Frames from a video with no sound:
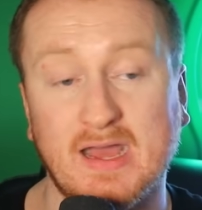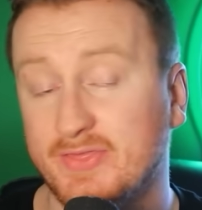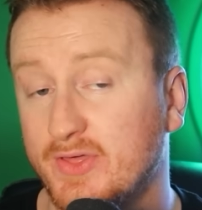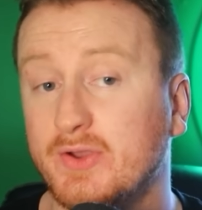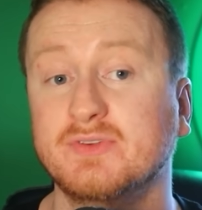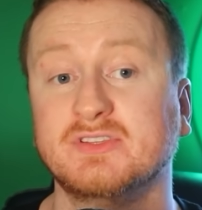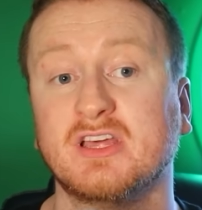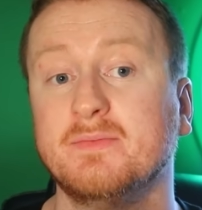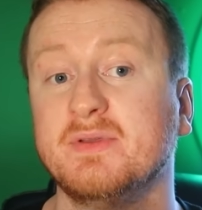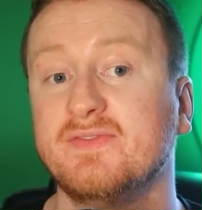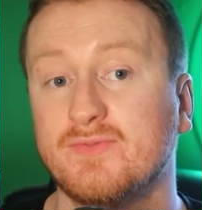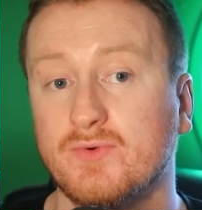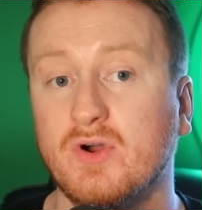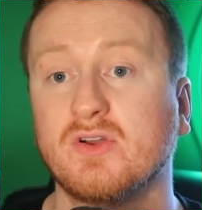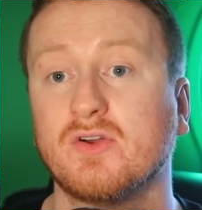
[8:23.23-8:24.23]
I thought it was going to
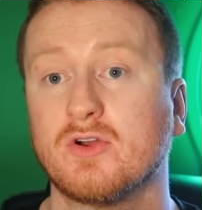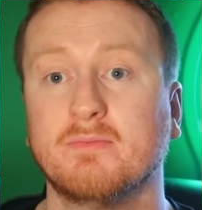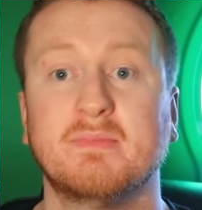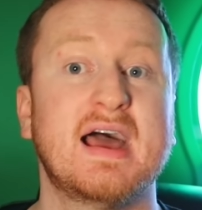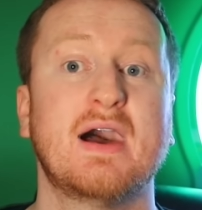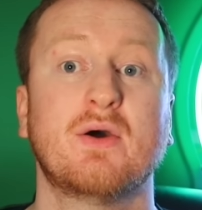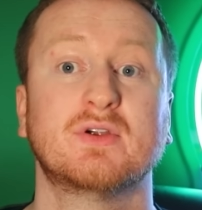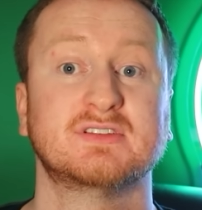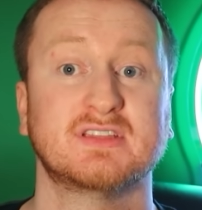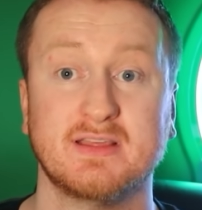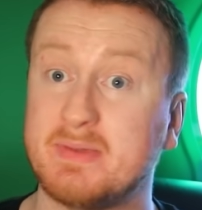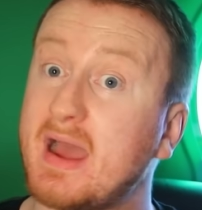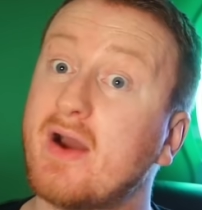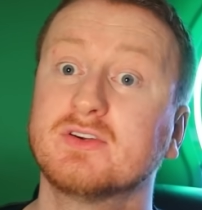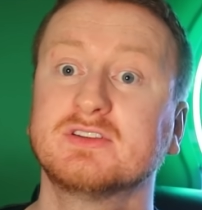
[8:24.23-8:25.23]
be Fuaga or Bowers.
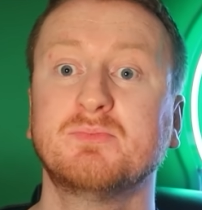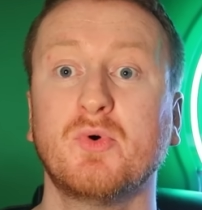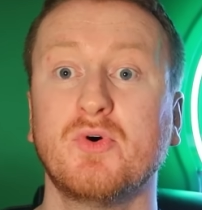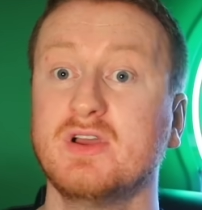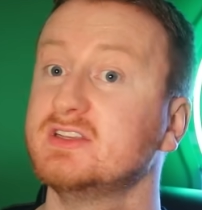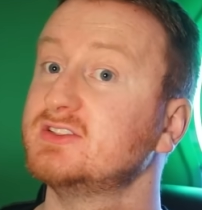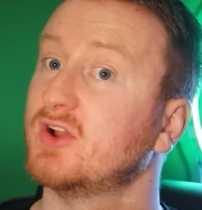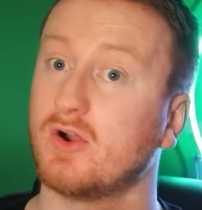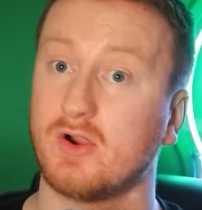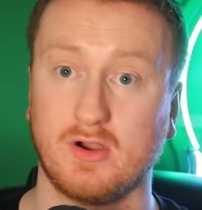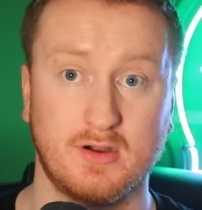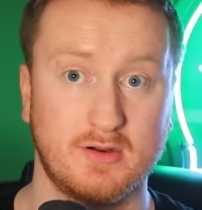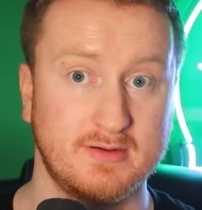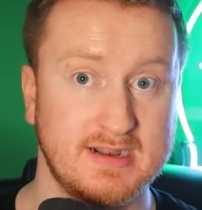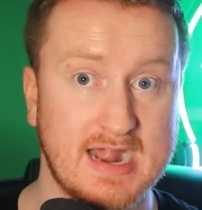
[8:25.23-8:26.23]
And the Bowers boys
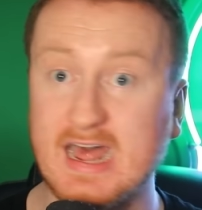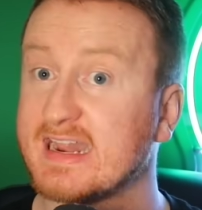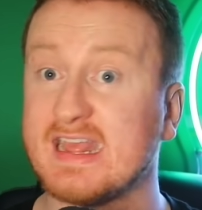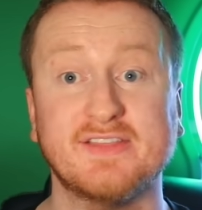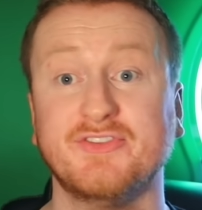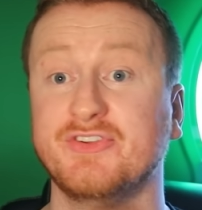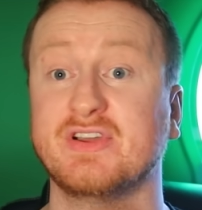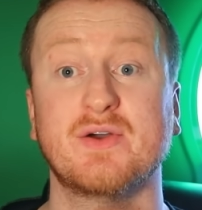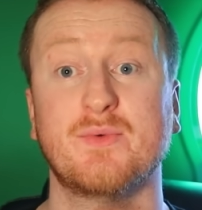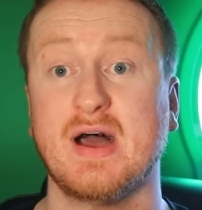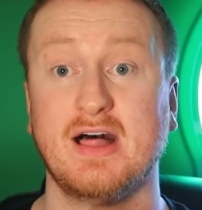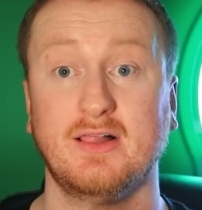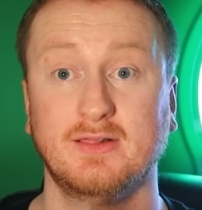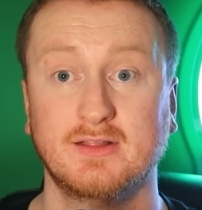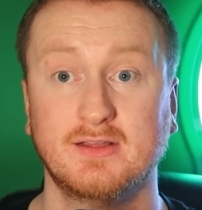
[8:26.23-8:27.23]
are not handling it
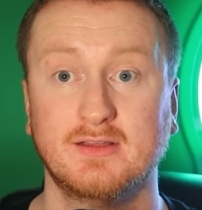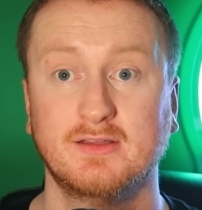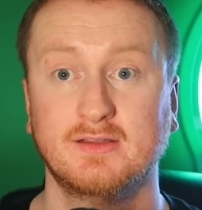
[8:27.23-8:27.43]
well